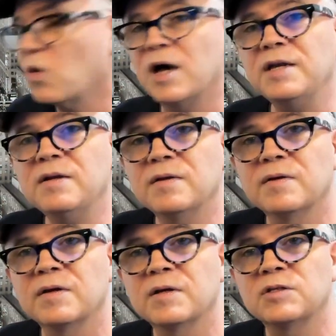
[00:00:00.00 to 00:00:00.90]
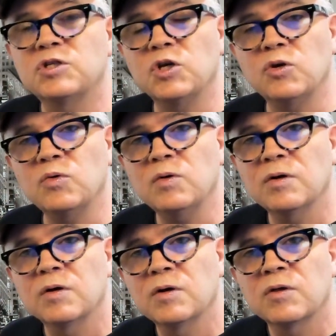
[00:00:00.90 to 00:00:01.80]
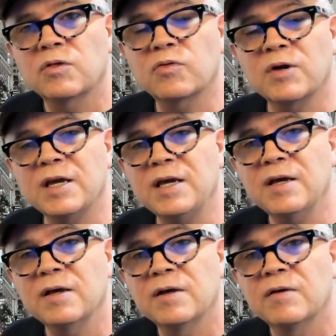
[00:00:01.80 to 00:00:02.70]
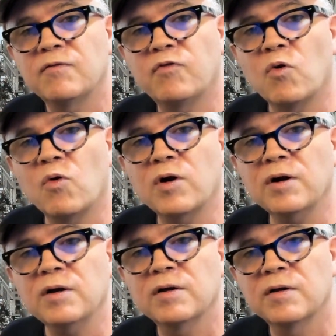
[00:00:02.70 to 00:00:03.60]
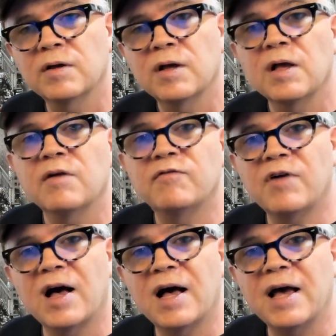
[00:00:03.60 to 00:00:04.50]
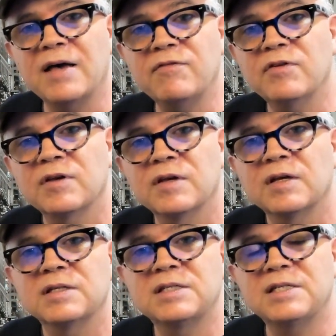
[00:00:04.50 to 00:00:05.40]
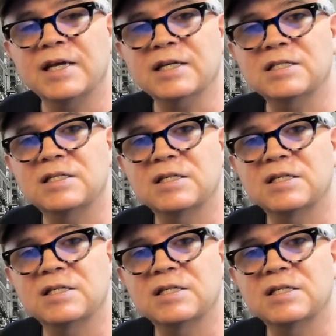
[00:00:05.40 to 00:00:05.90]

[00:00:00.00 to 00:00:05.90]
1, 2, 3, 4, 5, 6,